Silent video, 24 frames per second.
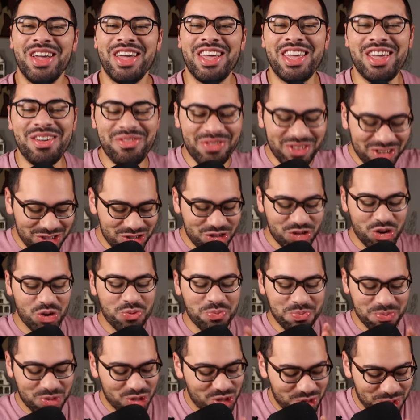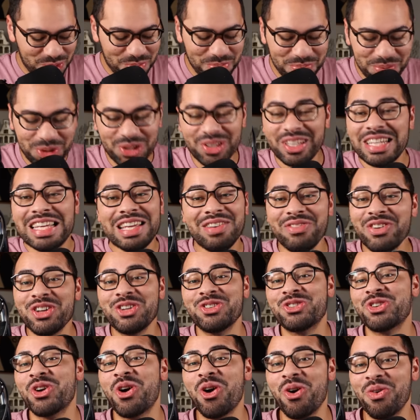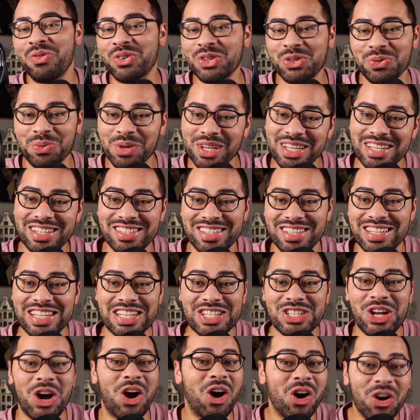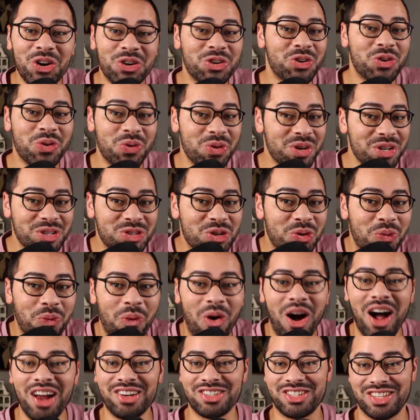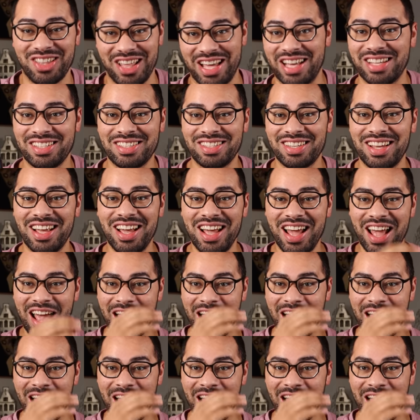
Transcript: Even believing Jehovah's Witnesses aren't going to watch this